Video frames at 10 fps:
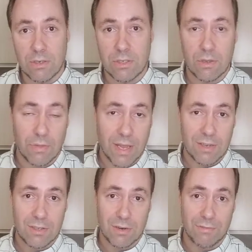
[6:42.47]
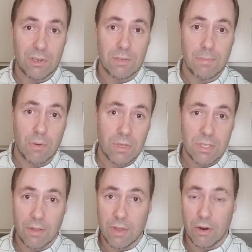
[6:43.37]
So that is their first bonus
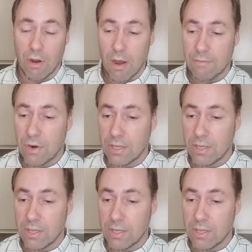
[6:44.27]
that they are offering.